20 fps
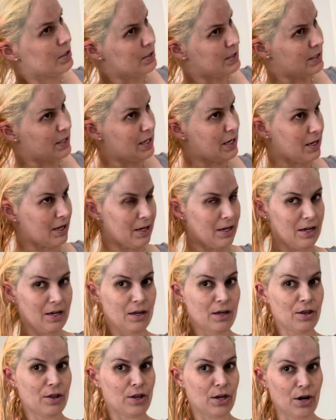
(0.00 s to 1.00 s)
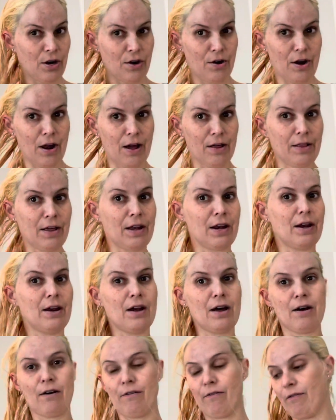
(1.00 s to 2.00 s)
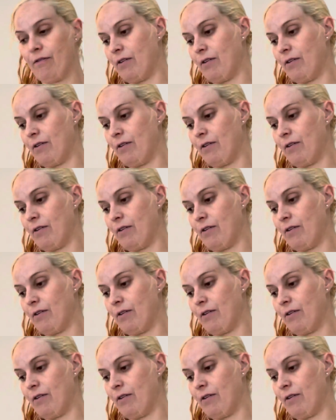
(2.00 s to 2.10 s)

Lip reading: see they are not light enough.